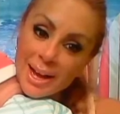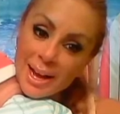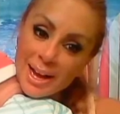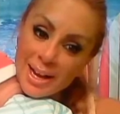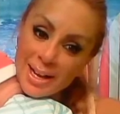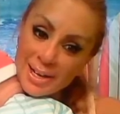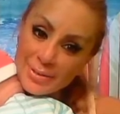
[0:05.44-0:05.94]

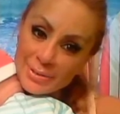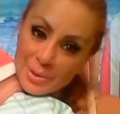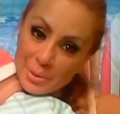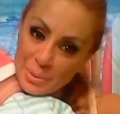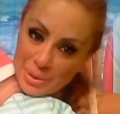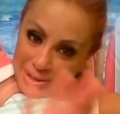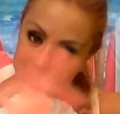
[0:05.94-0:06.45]
Hi
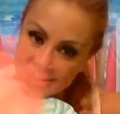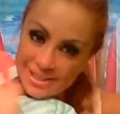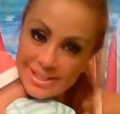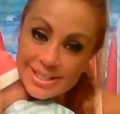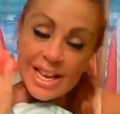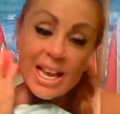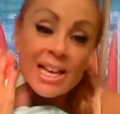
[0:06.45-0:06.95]

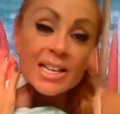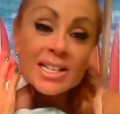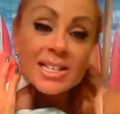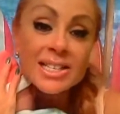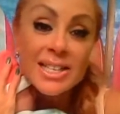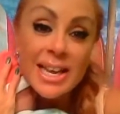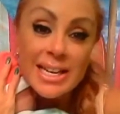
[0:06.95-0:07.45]
everyone,
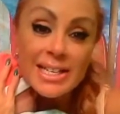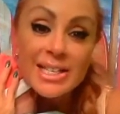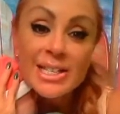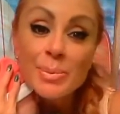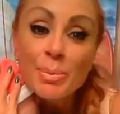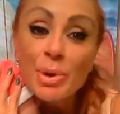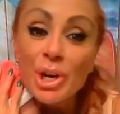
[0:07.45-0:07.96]

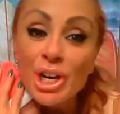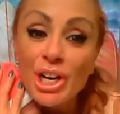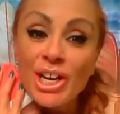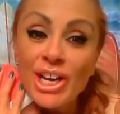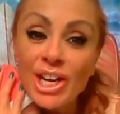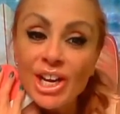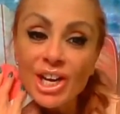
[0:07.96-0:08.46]
Stacy Burke
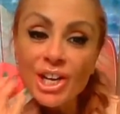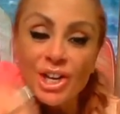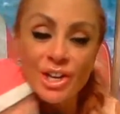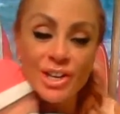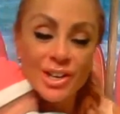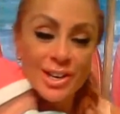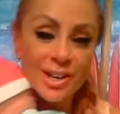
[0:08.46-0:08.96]

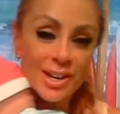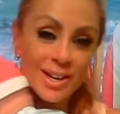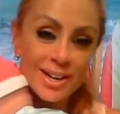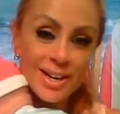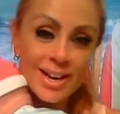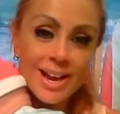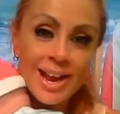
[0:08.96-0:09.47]
here,
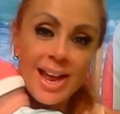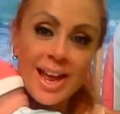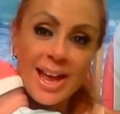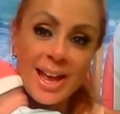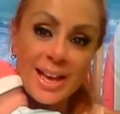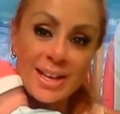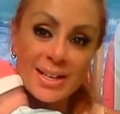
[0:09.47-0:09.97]

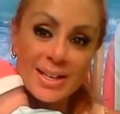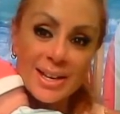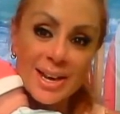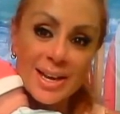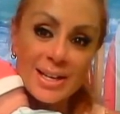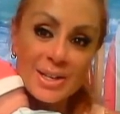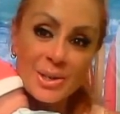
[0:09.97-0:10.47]
and
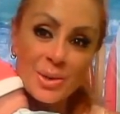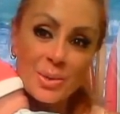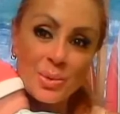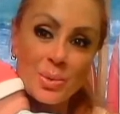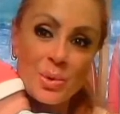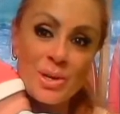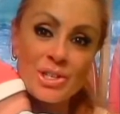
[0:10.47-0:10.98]
I
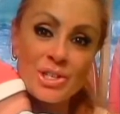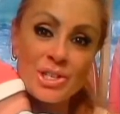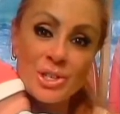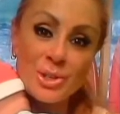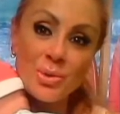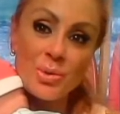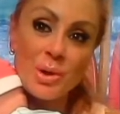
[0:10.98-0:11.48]
don't want
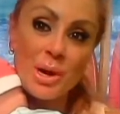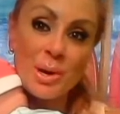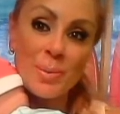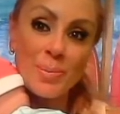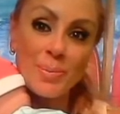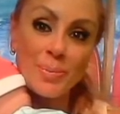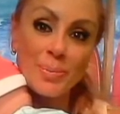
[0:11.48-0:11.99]
to
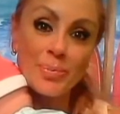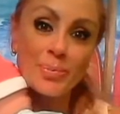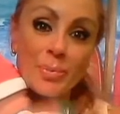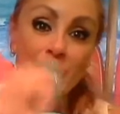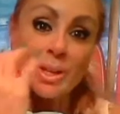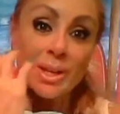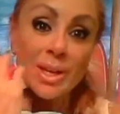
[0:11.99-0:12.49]

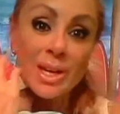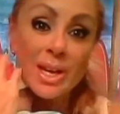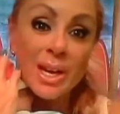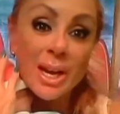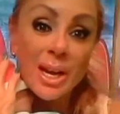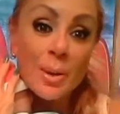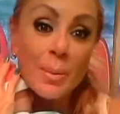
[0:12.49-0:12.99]

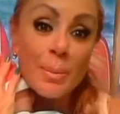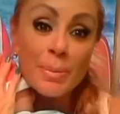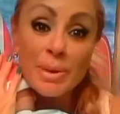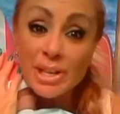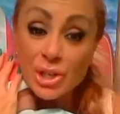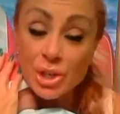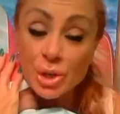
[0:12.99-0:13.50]
um,
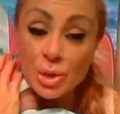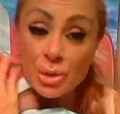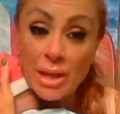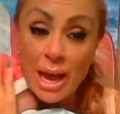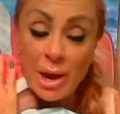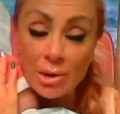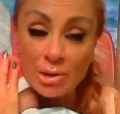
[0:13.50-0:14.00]
be too
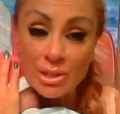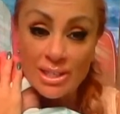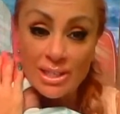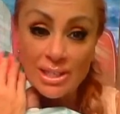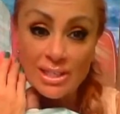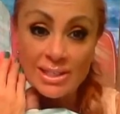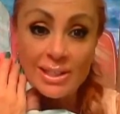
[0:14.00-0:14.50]
loud
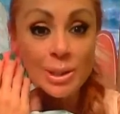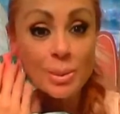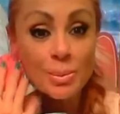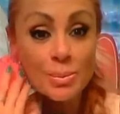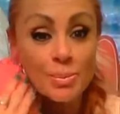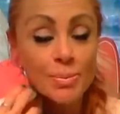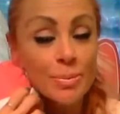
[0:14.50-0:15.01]
because
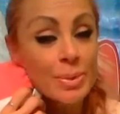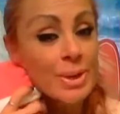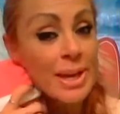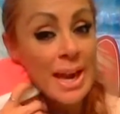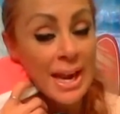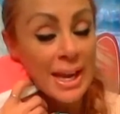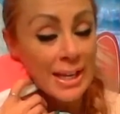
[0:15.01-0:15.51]
little
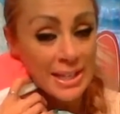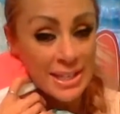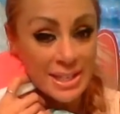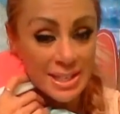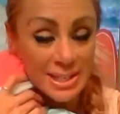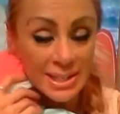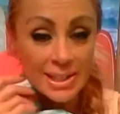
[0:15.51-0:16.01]
Katie is
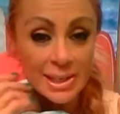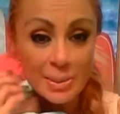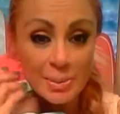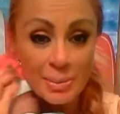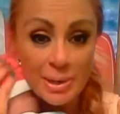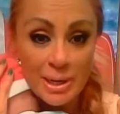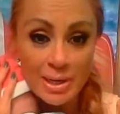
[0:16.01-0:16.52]

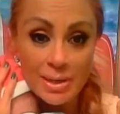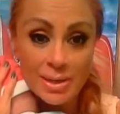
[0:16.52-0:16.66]
sleeping.